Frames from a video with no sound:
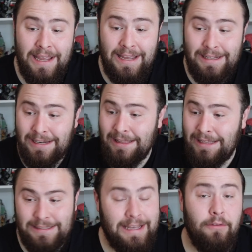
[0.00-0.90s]
And
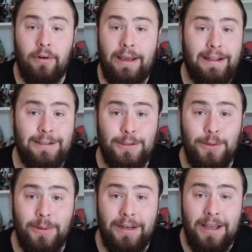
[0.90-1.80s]
let's get right
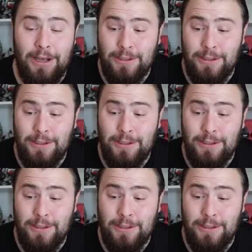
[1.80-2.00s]
into it.